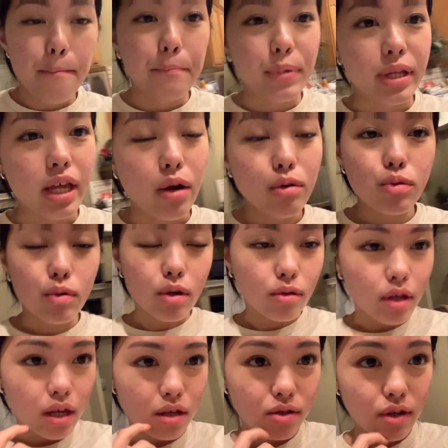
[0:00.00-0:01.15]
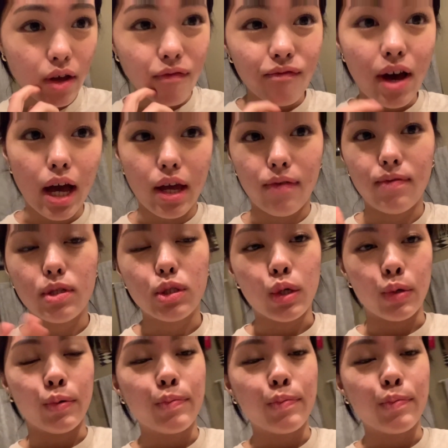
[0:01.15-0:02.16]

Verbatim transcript: but that was around like 5, so